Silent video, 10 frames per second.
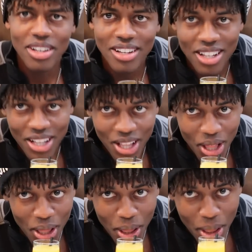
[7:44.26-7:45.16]
was talking about you
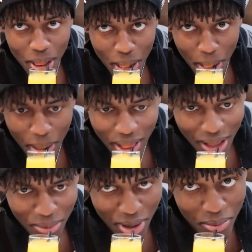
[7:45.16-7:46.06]
in the
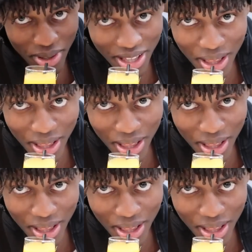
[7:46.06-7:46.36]
comments. About me?